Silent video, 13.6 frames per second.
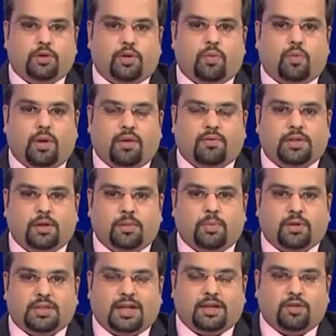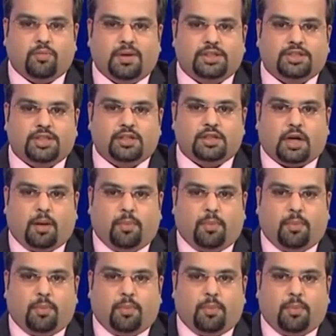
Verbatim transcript: you know, one of the report that you mentioned